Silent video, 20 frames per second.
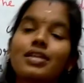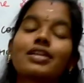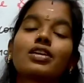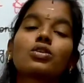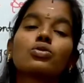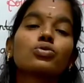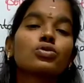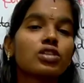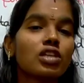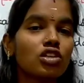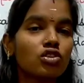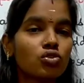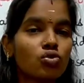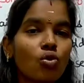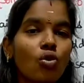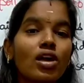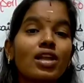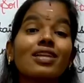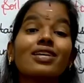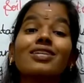that loosening
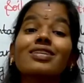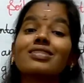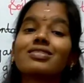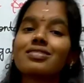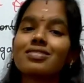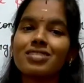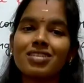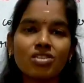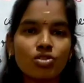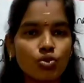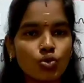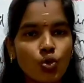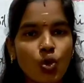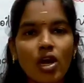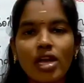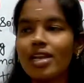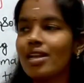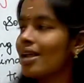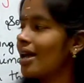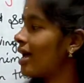soil, turning
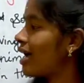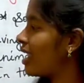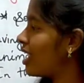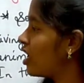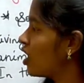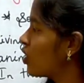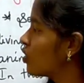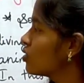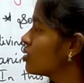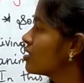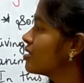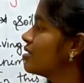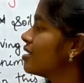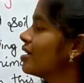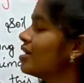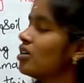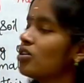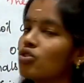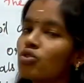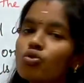soil allows
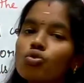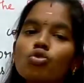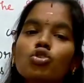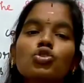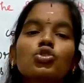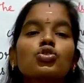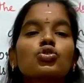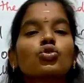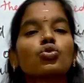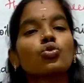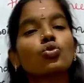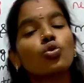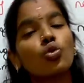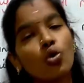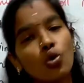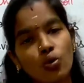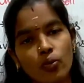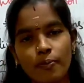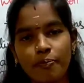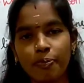the roots to
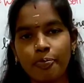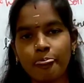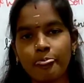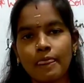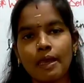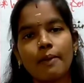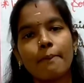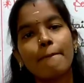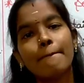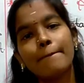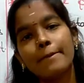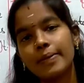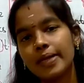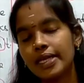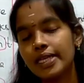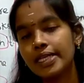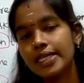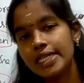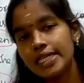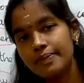go
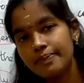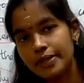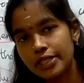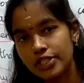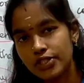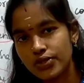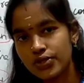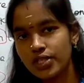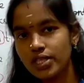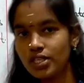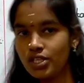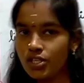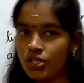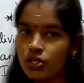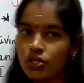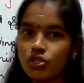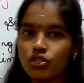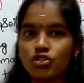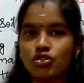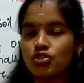deep into the
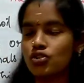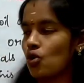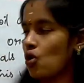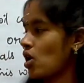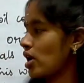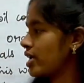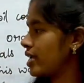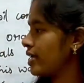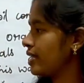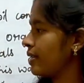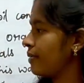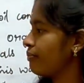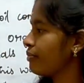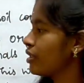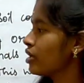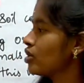soil.